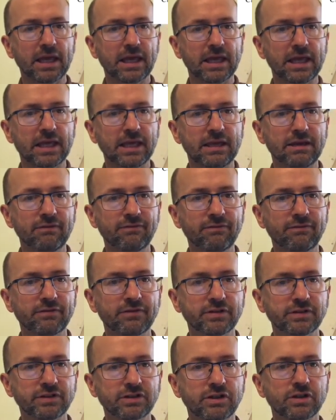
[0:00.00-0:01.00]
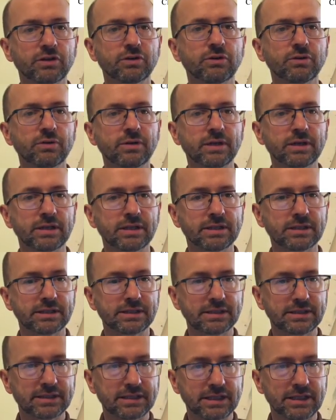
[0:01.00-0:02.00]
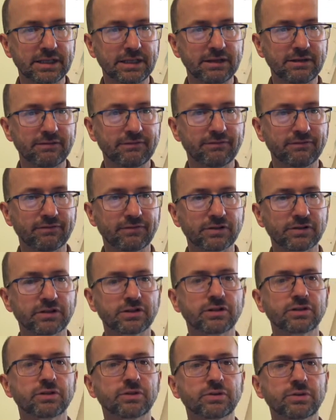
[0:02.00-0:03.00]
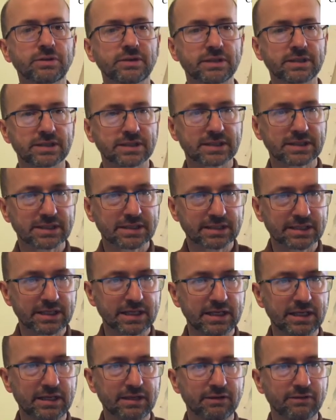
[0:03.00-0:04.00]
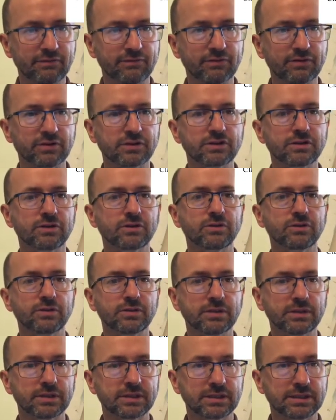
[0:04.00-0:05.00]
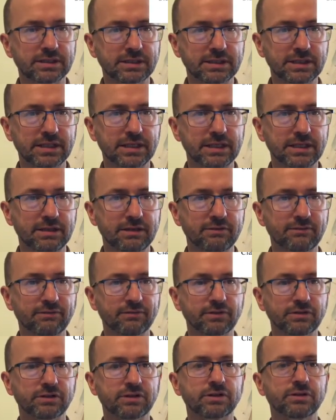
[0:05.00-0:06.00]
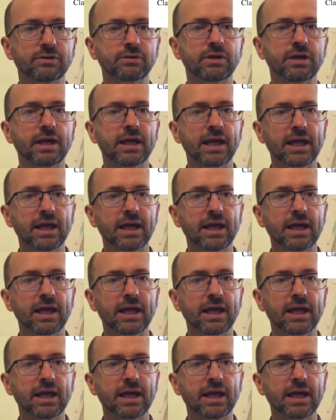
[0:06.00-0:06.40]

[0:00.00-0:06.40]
E for 2, D for 2, C for 2, D for 2.